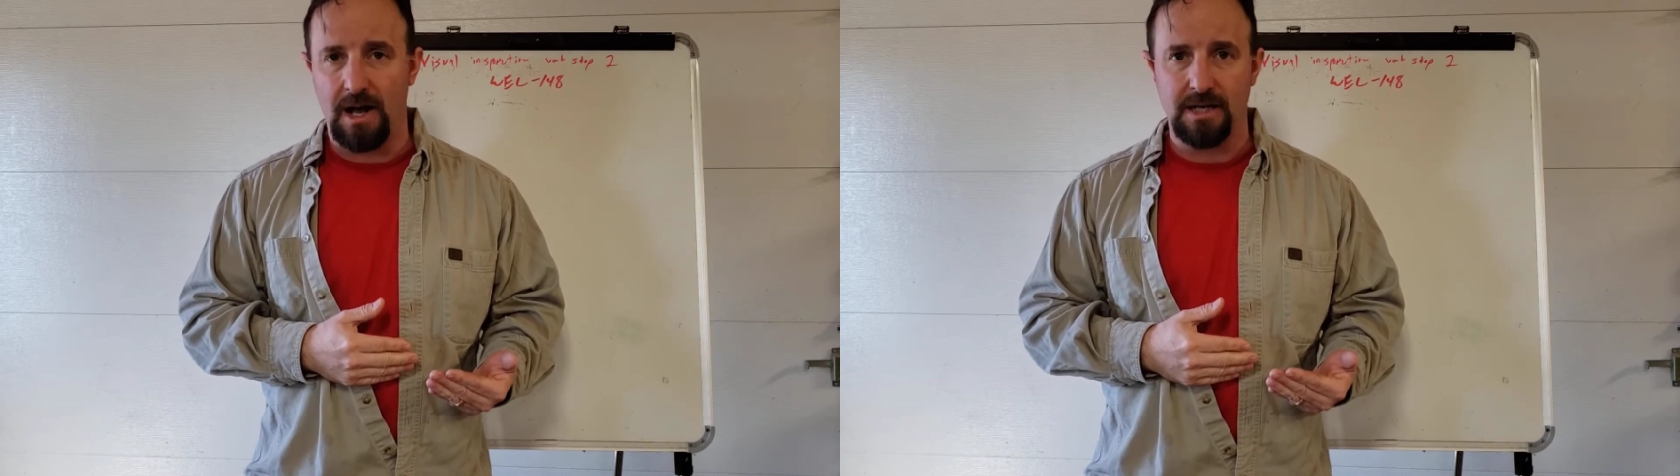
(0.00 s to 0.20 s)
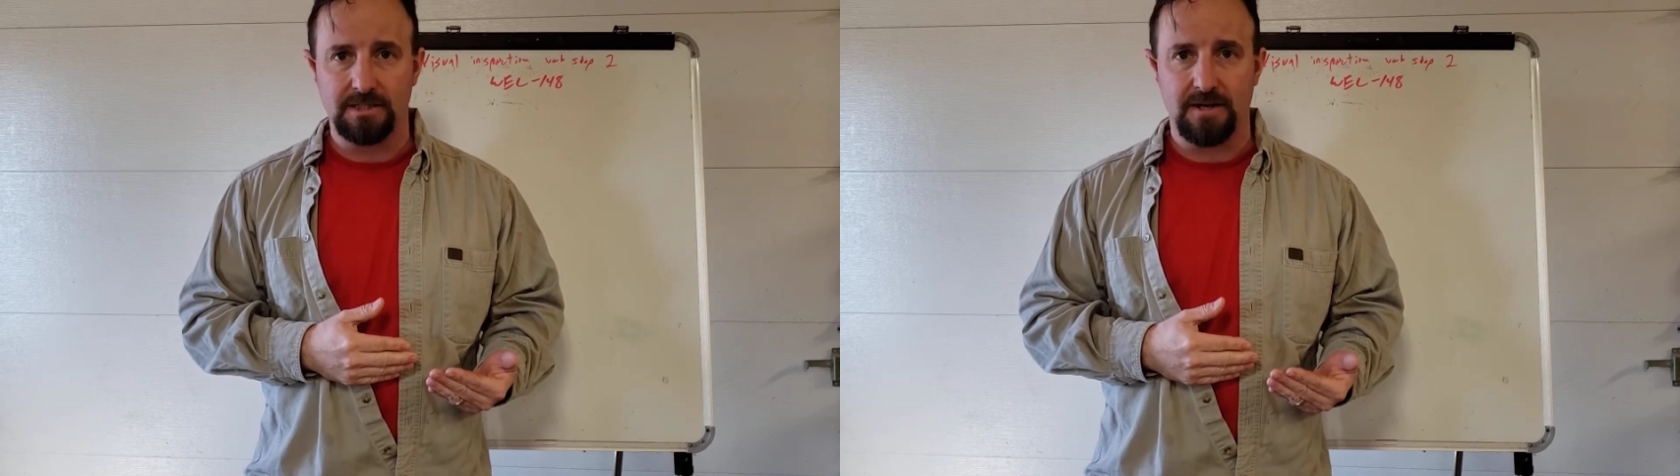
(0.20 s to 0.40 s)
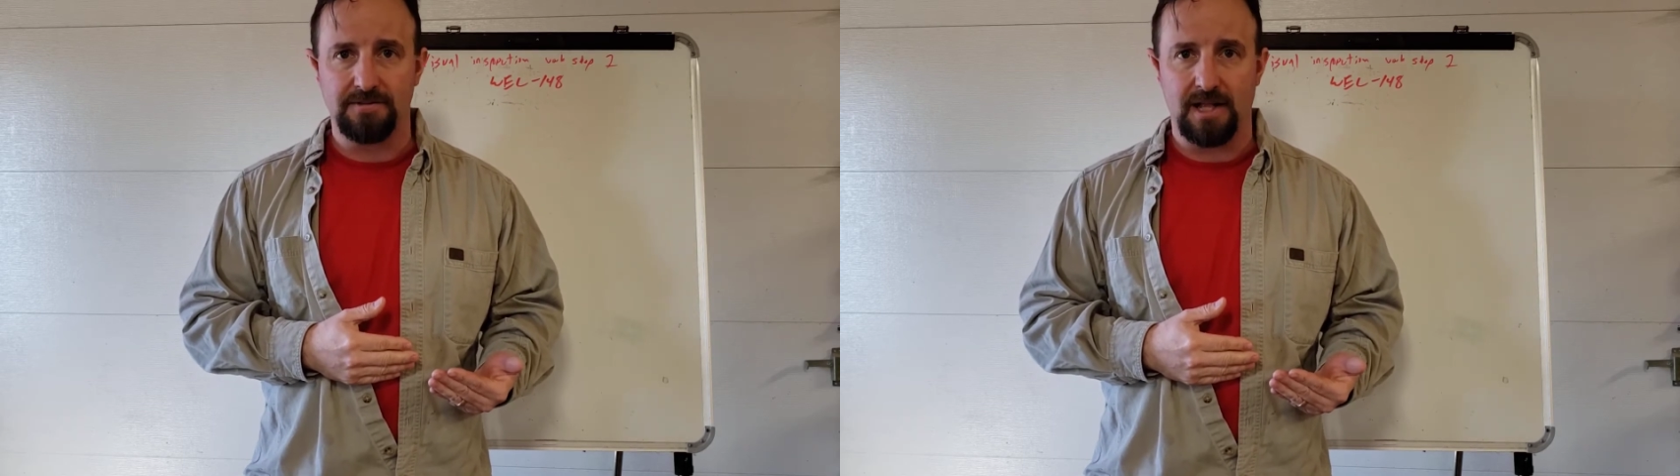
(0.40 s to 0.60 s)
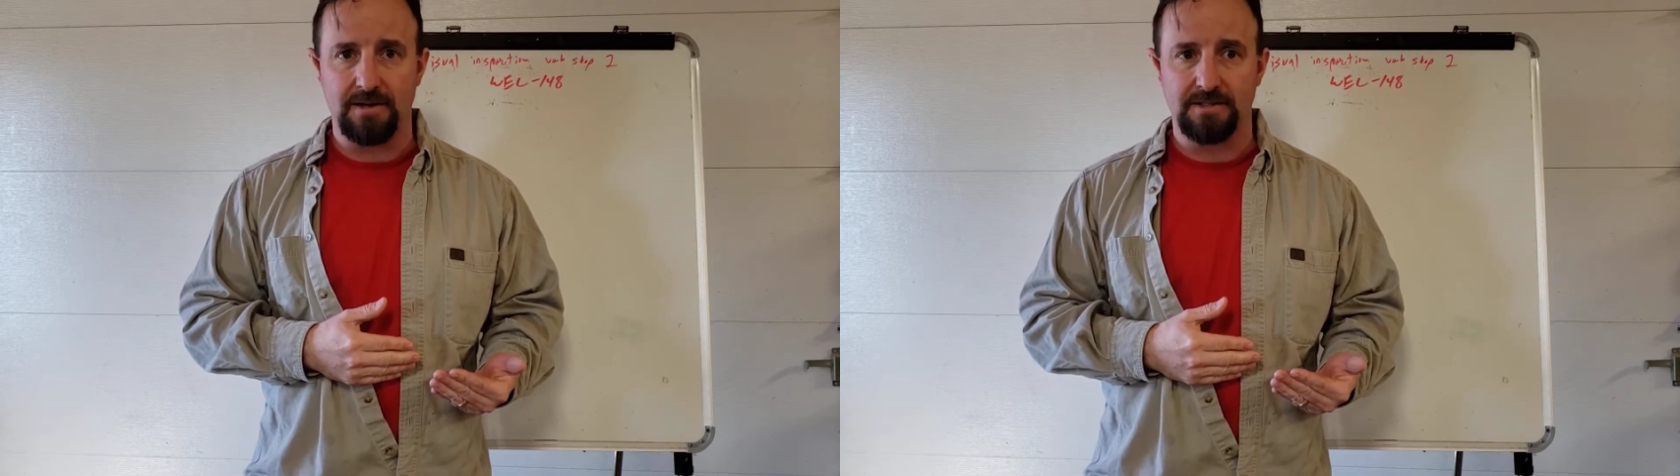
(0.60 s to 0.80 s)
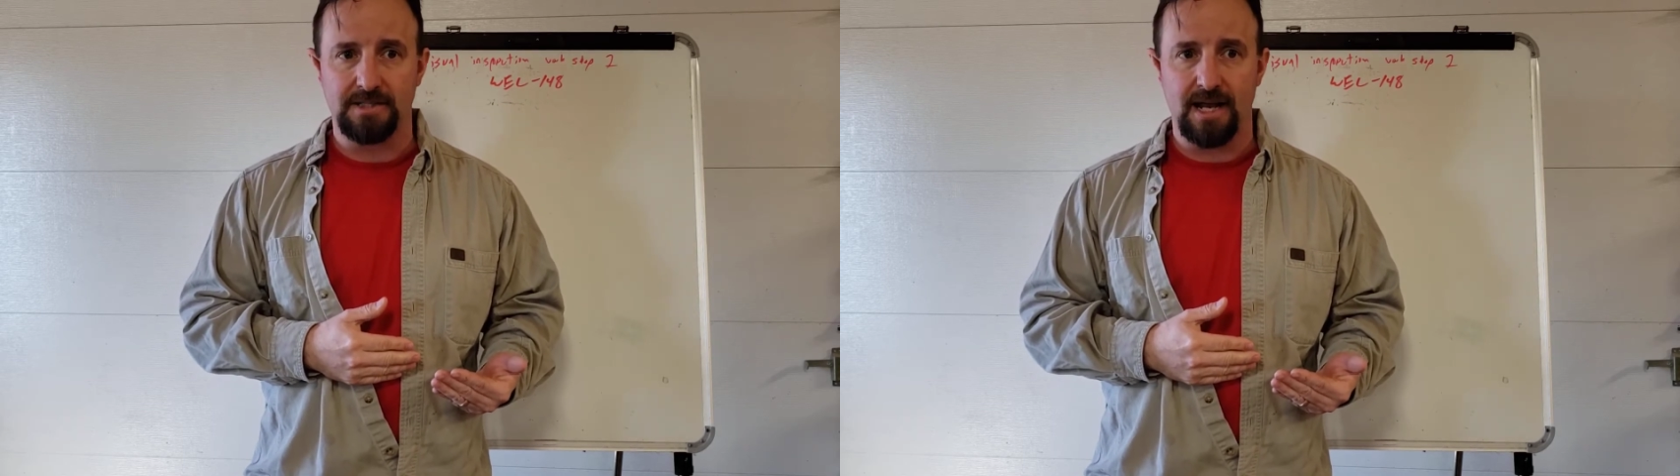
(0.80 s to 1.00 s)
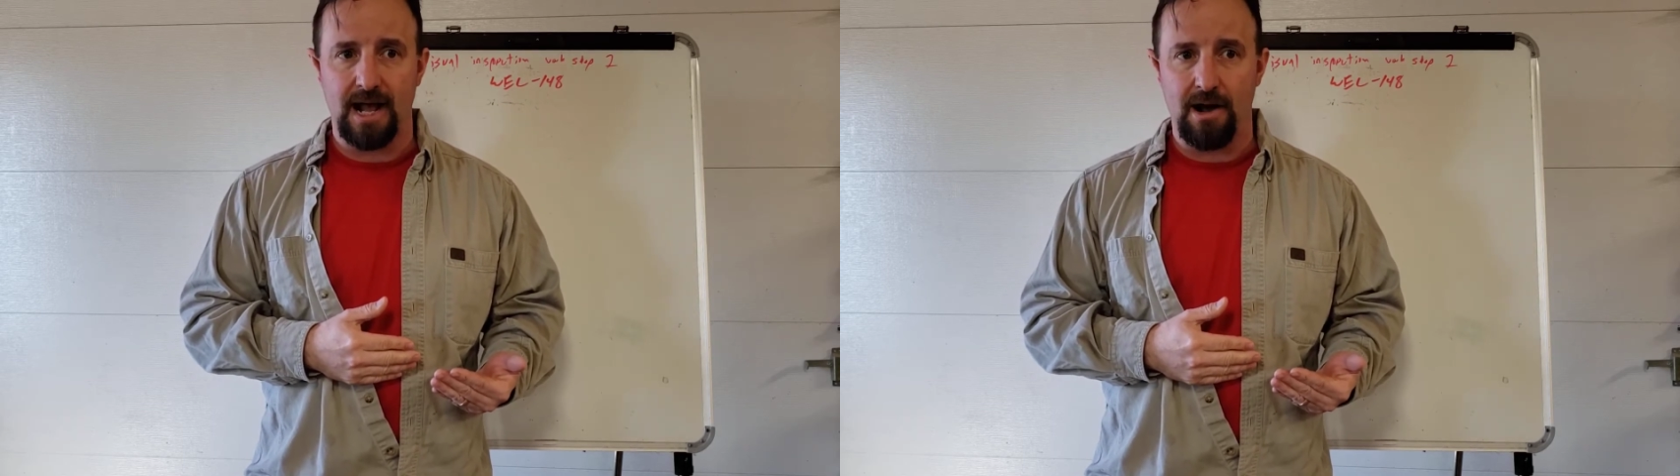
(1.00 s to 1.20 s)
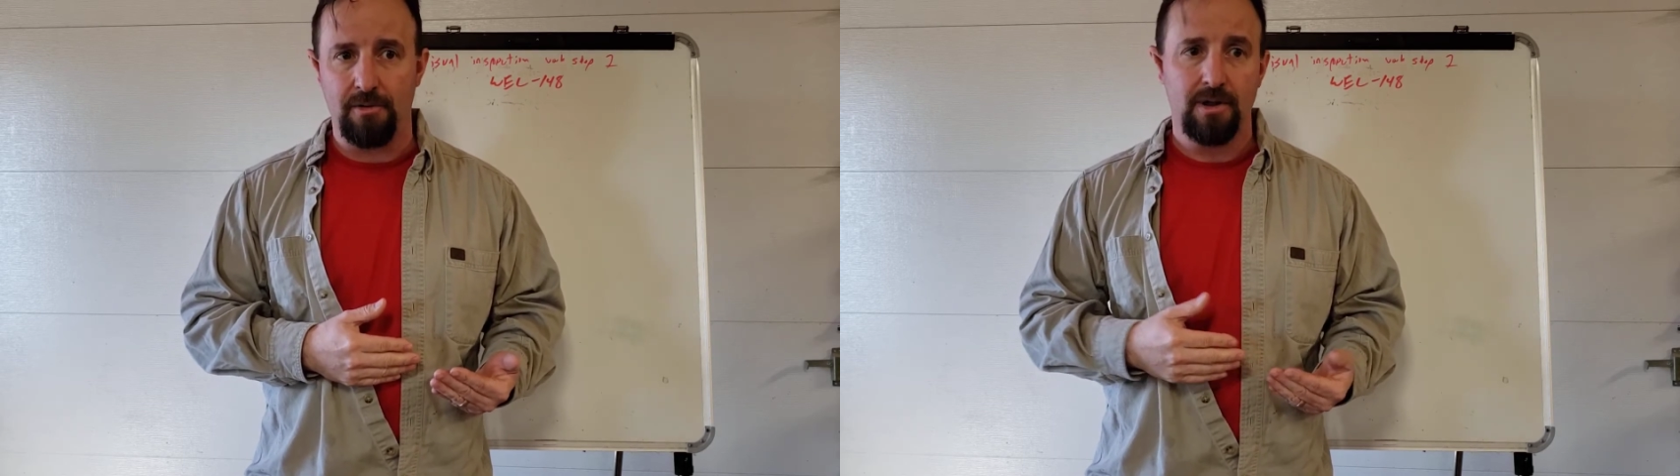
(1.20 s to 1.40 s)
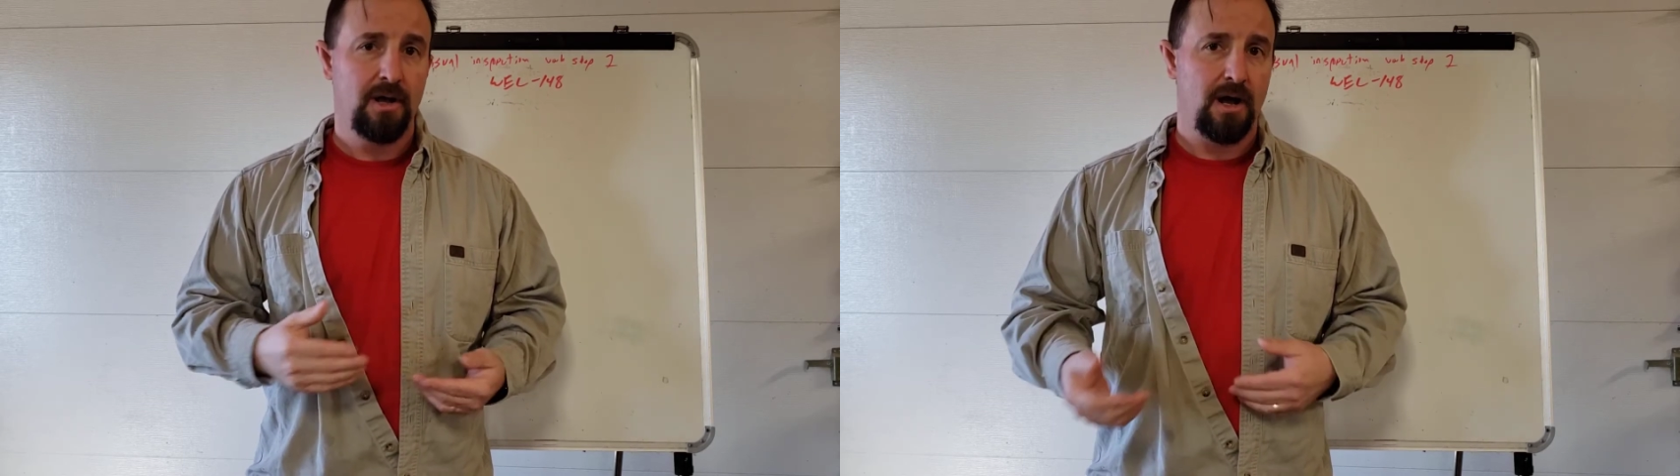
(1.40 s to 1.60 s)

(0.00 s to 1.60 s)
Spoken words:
stuff's allowed to sit out.